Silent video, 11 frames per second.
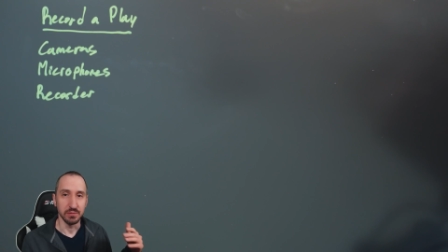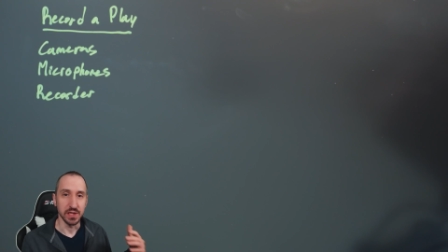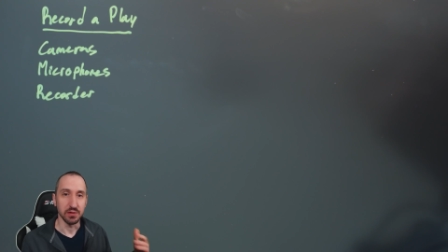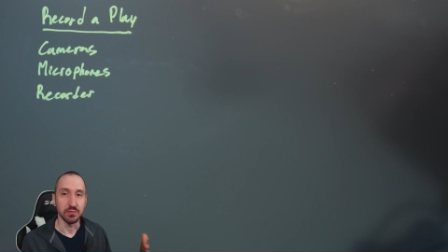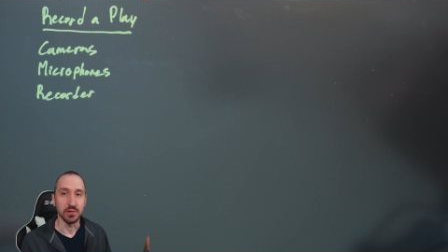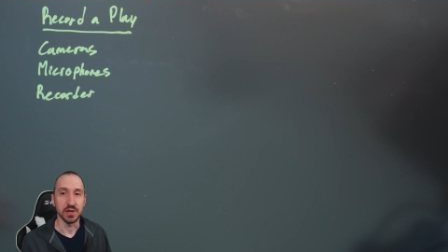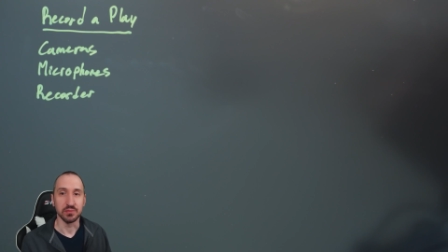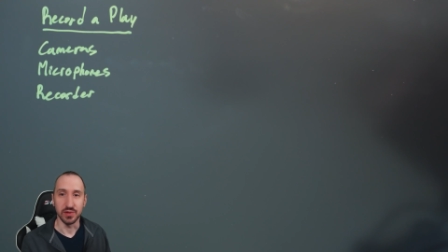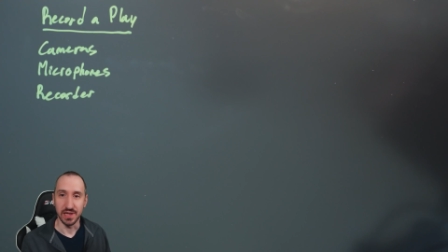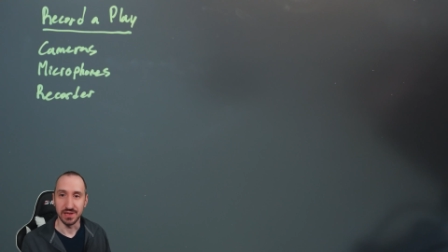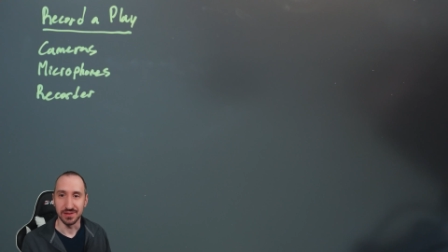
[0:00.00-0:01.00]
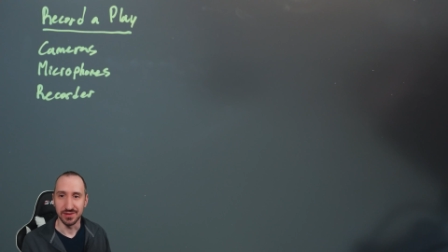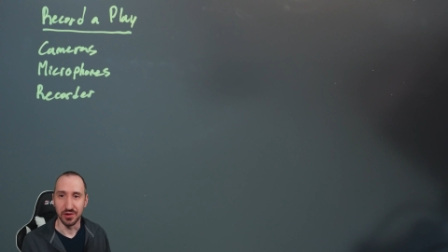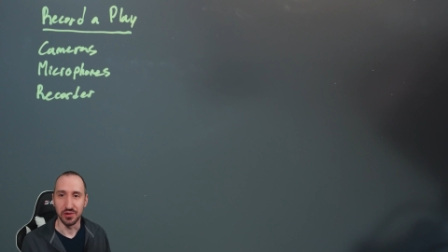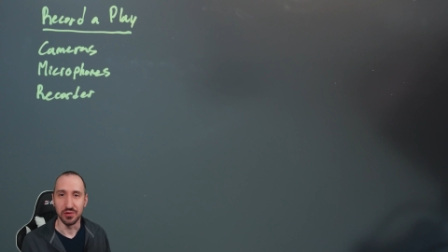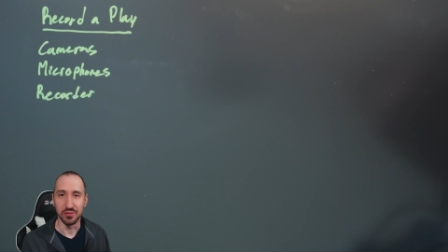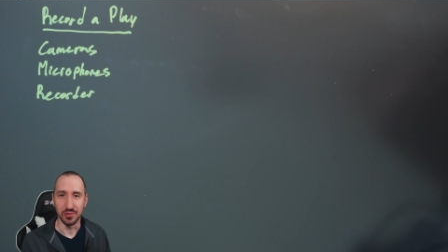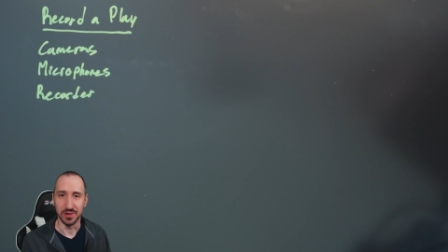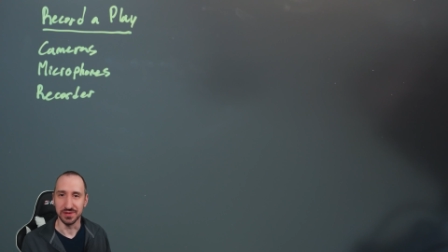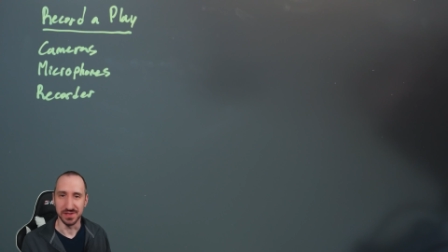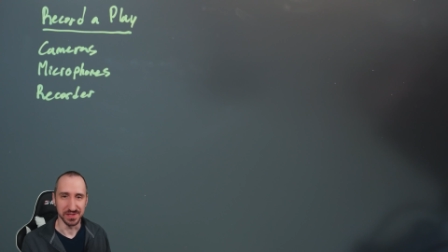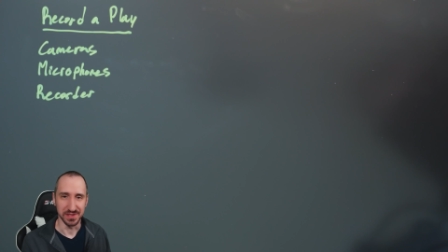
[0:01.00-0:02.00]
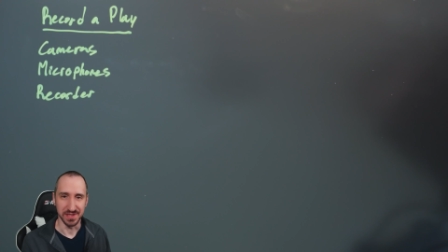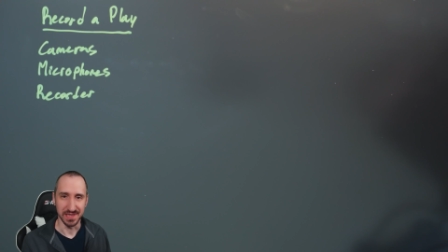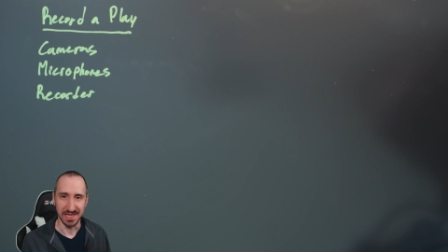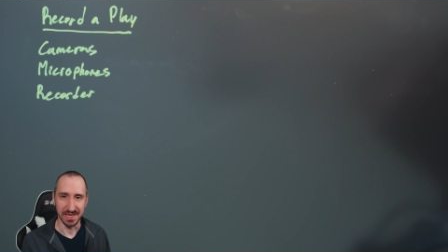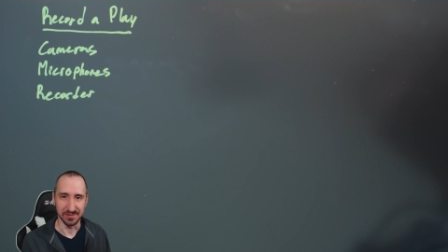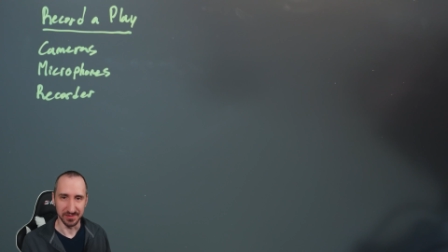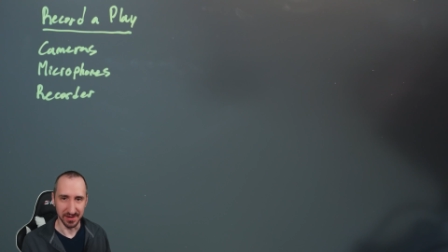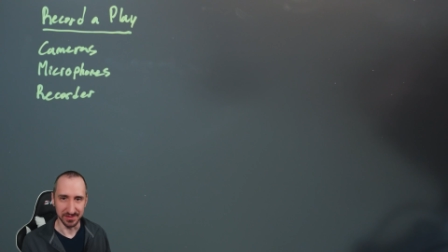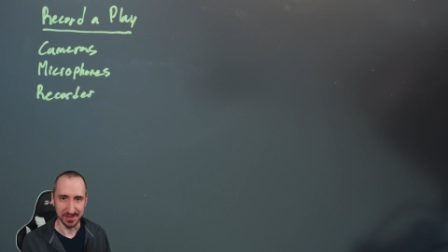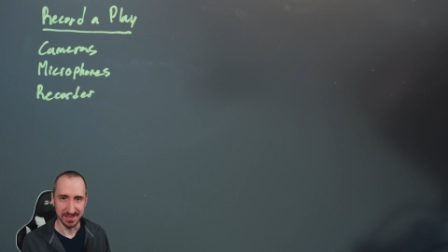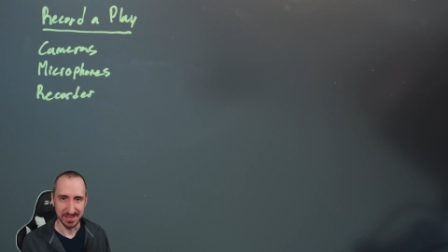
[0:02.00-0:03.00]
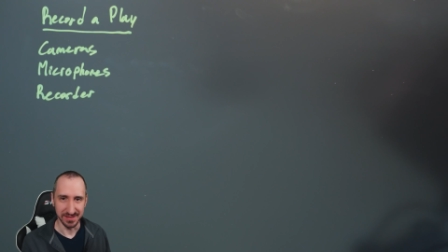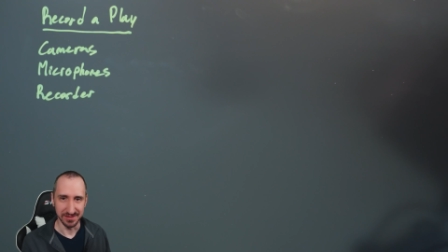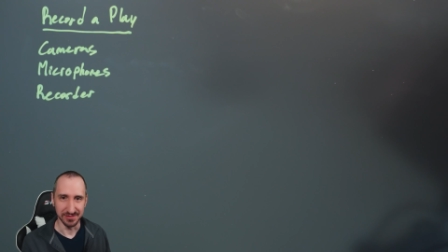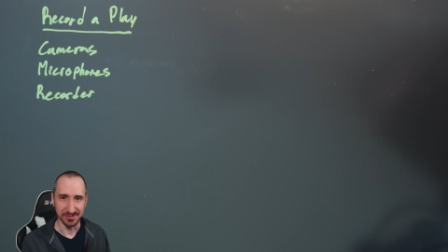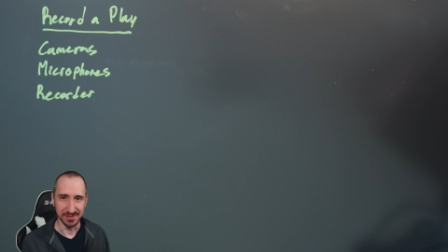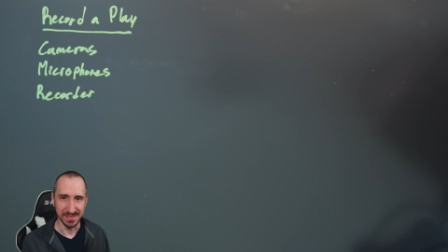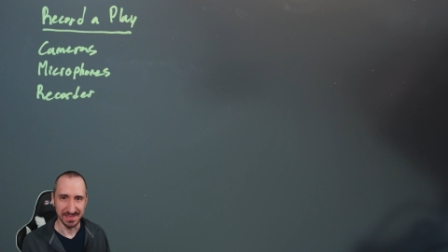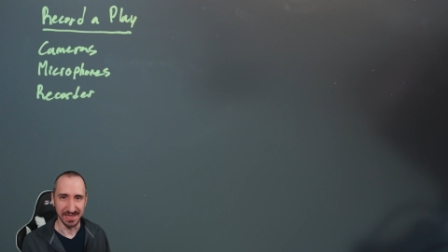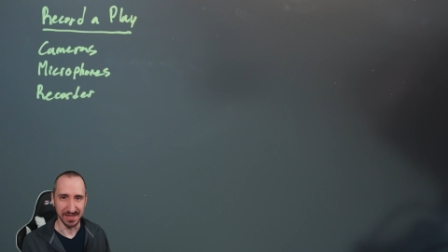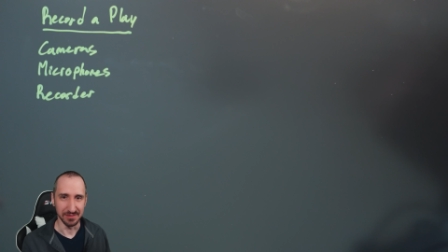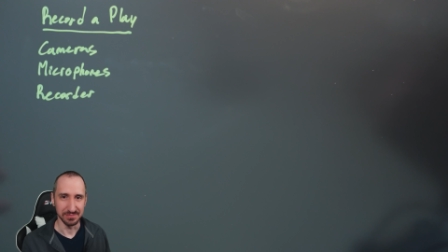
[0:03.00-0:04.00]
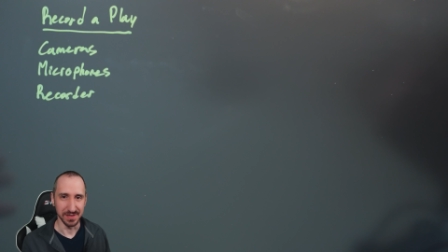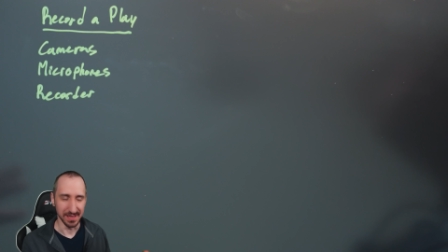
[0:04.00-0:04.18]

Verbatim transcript: We don't want to bring the whole world. It's just going to take forever to set up.